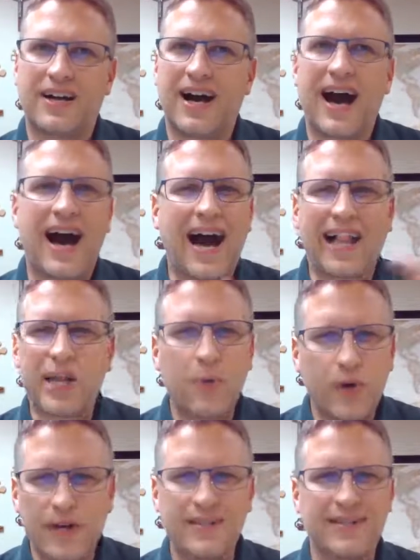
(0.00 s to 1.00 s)

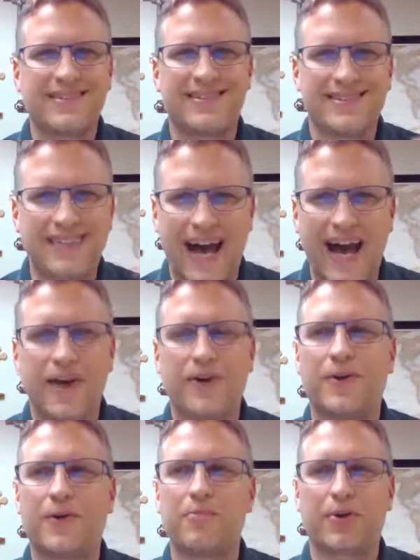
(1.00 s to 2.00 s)
Hollywood style